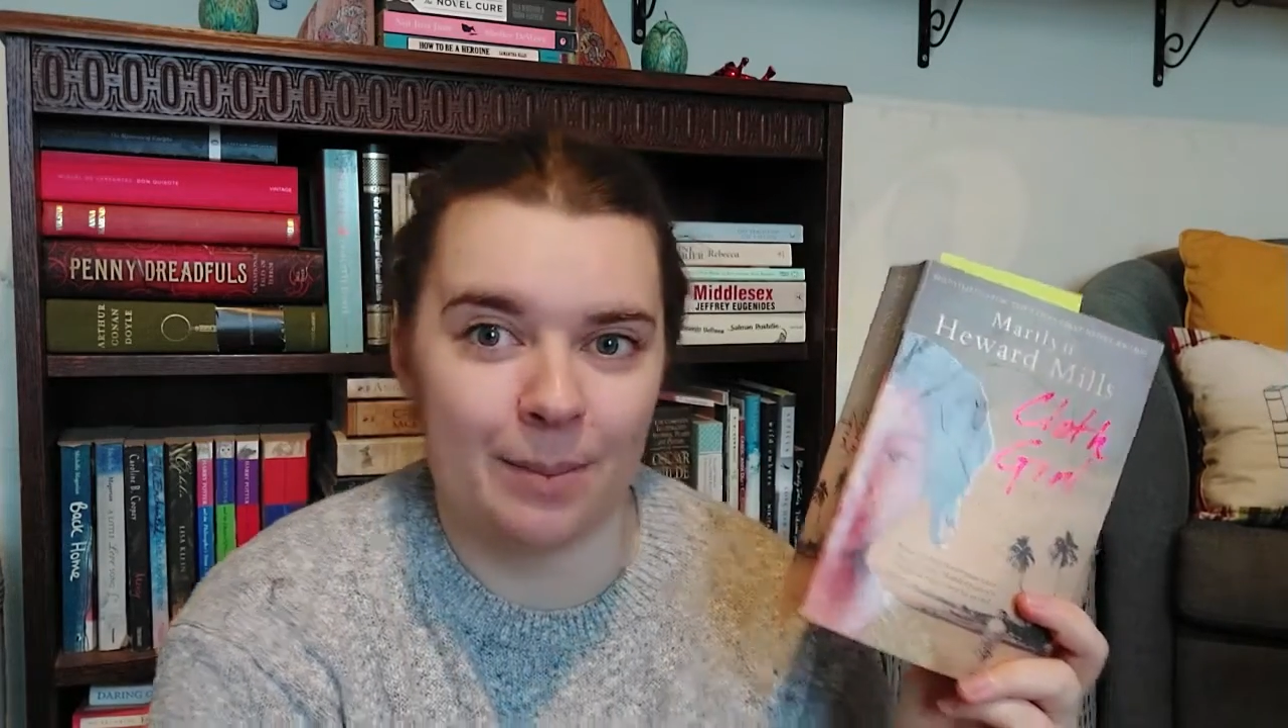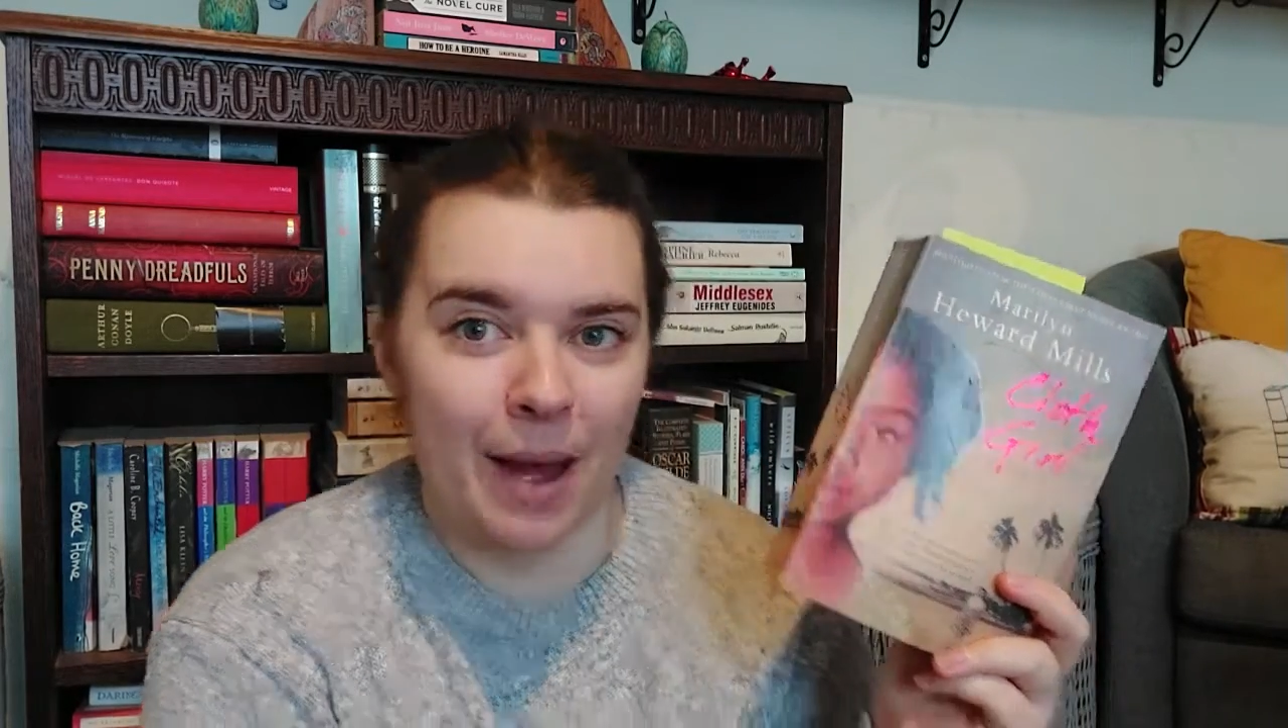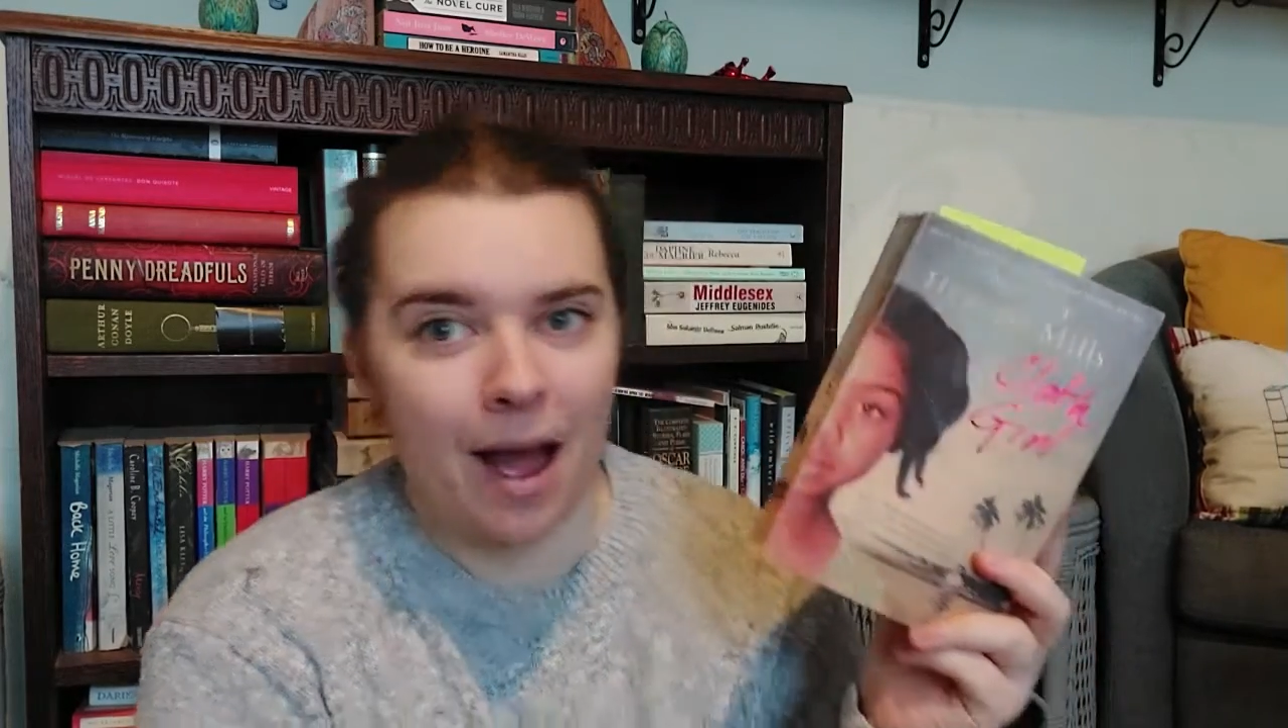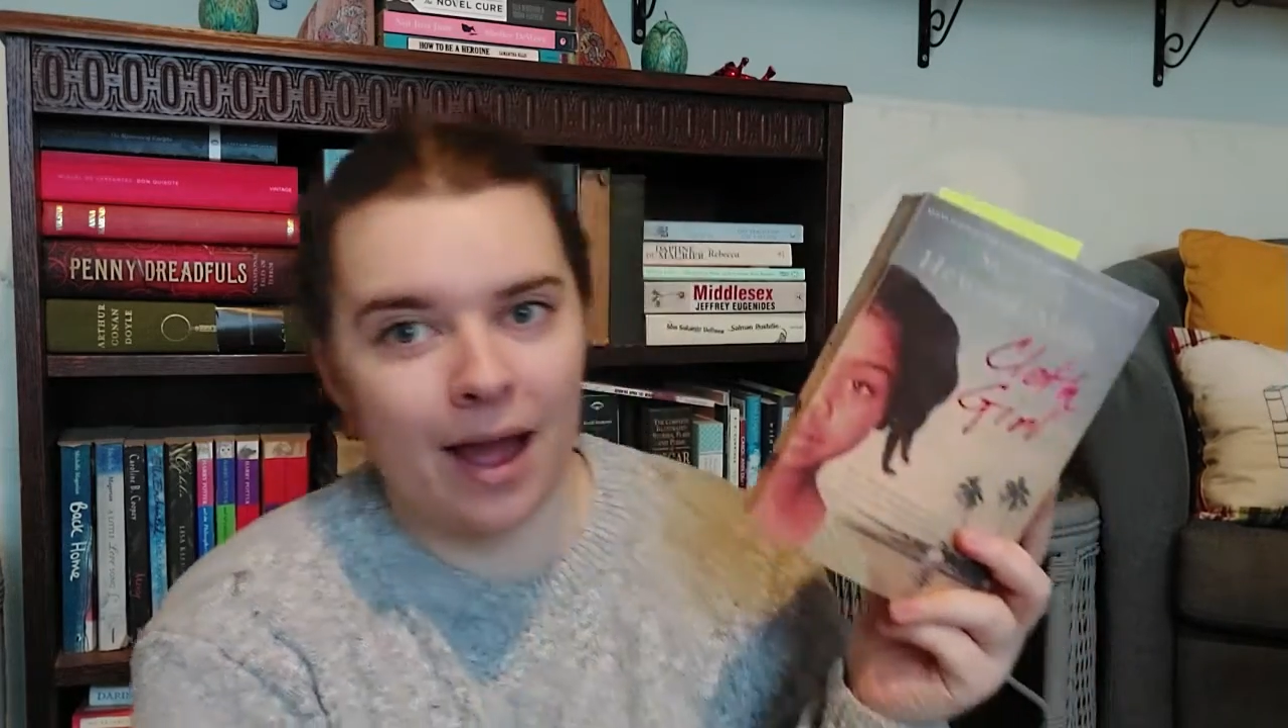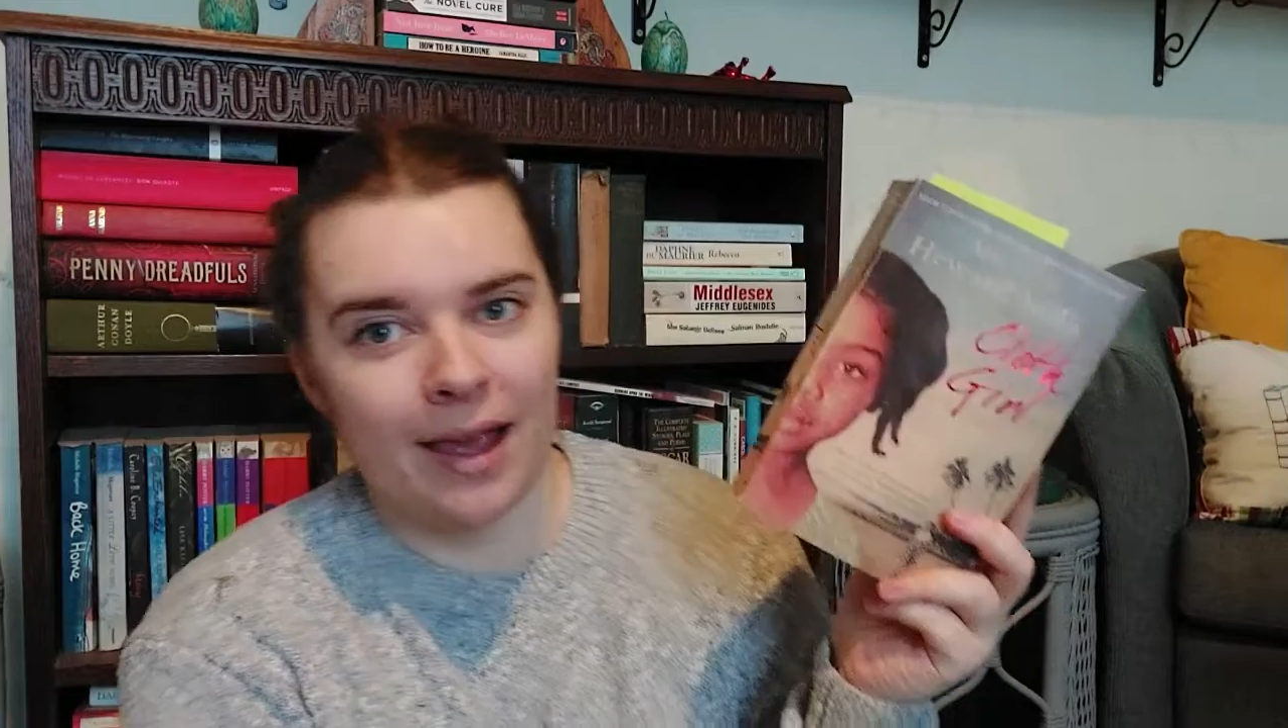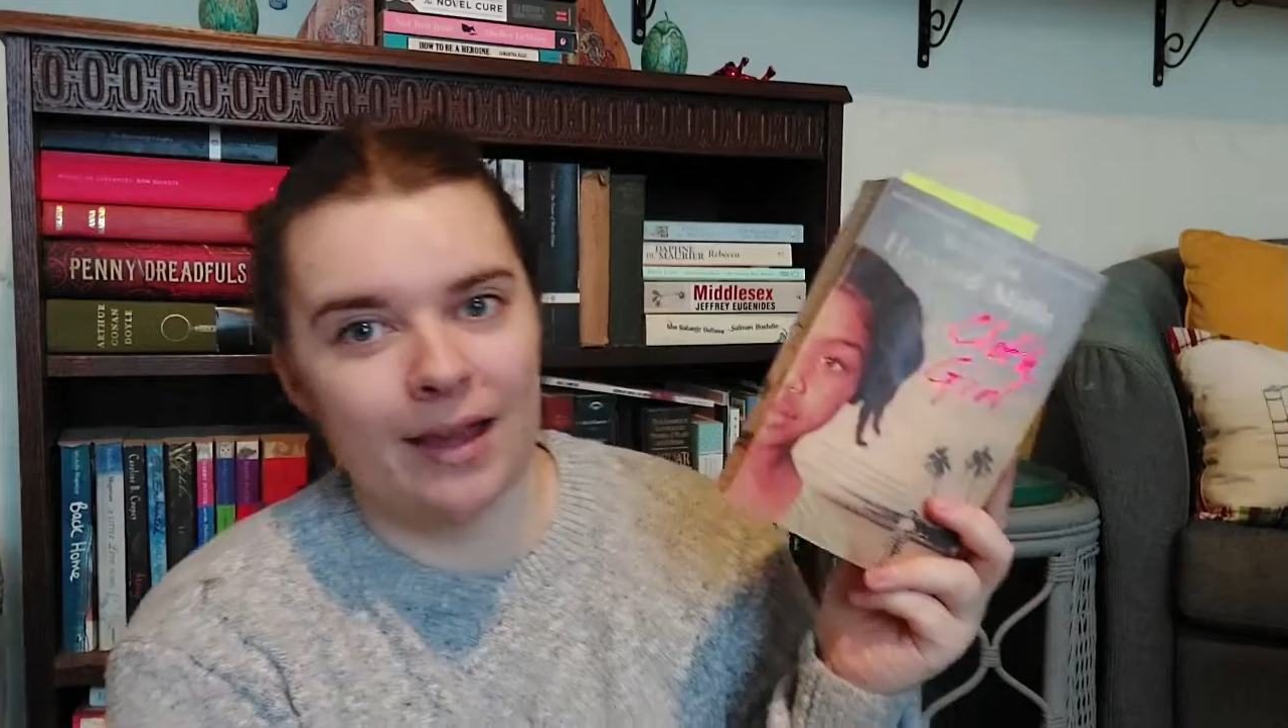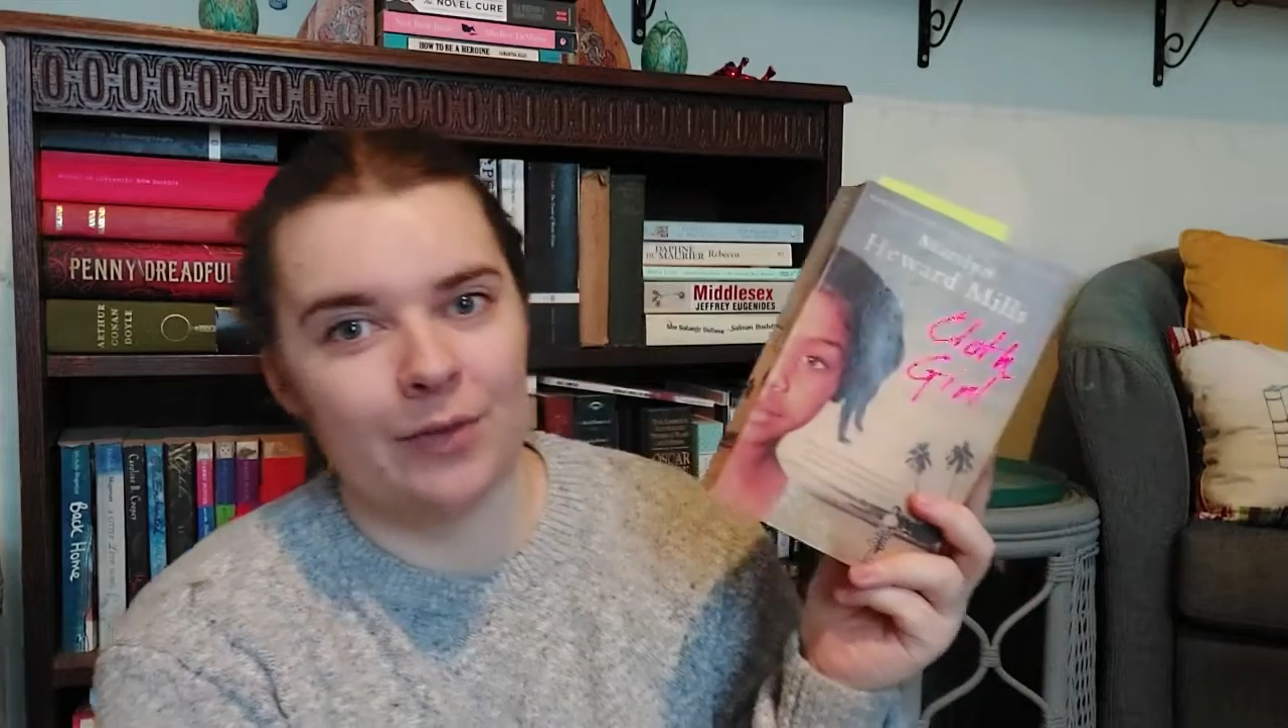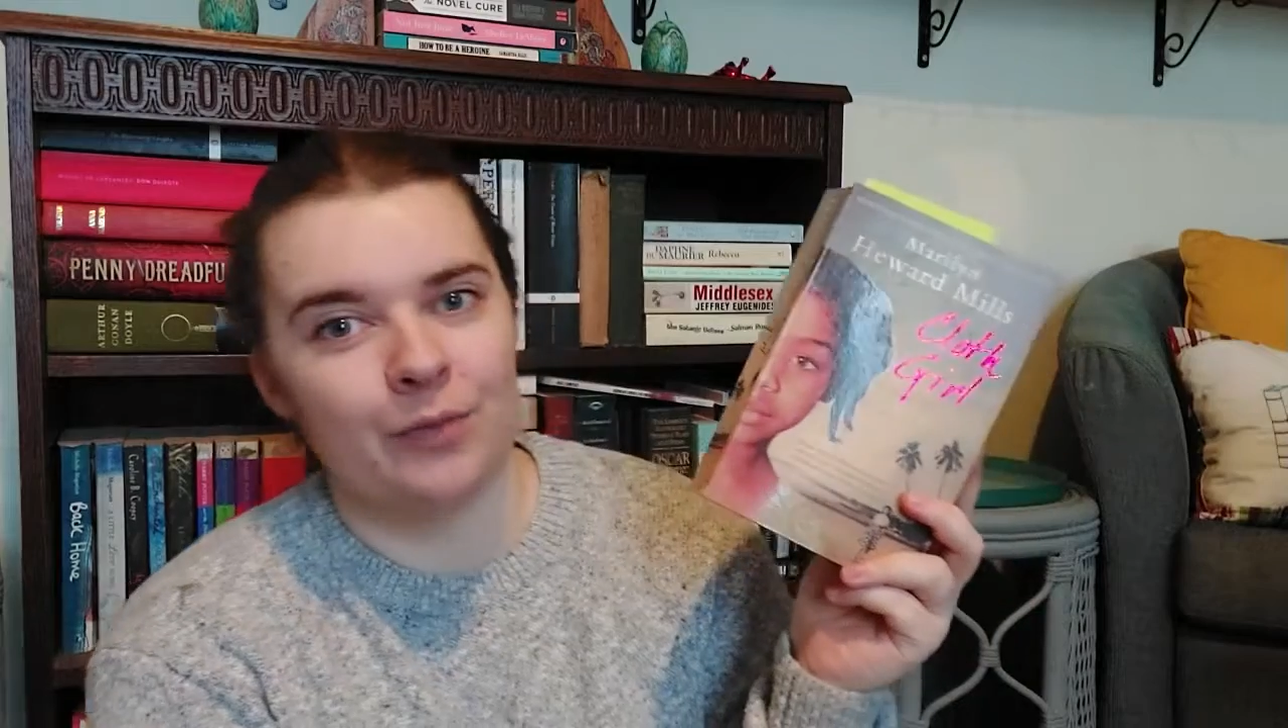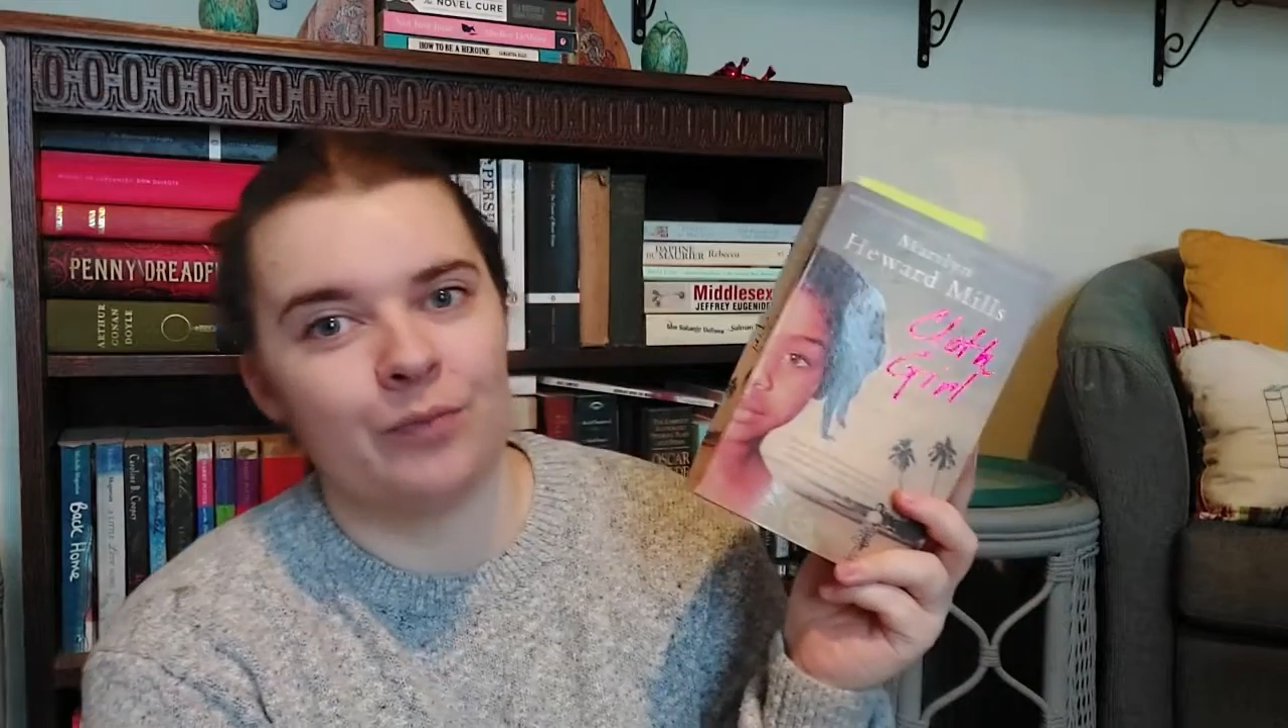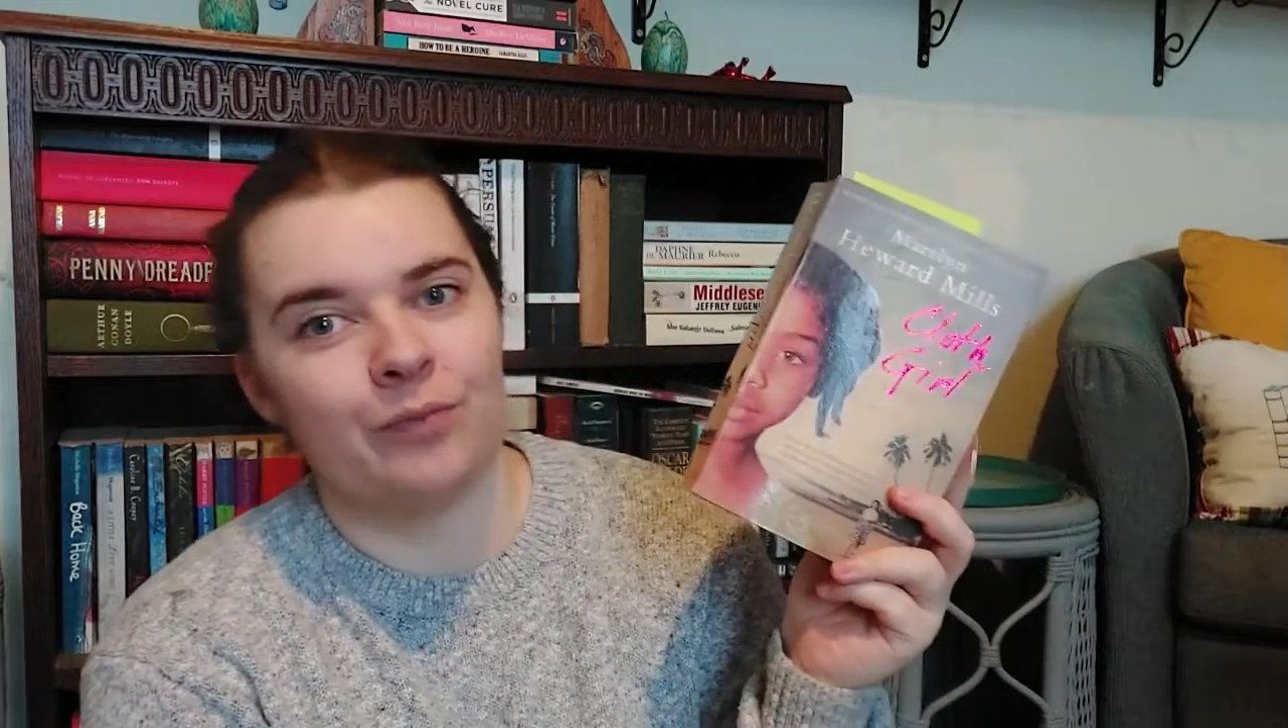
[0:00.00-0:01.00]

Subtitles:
by